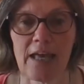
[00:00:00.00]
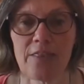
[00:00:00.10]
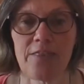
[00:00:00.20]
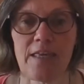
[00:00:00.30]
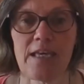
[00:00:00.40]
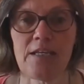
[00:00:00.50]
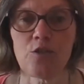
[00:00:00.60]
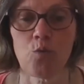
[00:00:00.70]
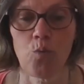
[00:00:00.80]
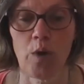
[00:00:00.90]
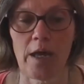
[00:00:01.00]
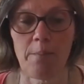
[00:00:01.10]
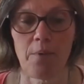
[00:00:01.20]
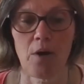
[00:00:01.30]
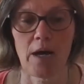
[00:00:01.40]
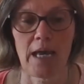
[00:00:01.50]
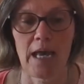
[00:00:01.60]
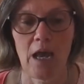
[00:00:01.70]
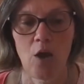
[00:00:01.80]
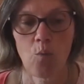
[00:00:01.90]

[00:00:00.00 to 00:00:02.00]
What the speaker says: are things whereby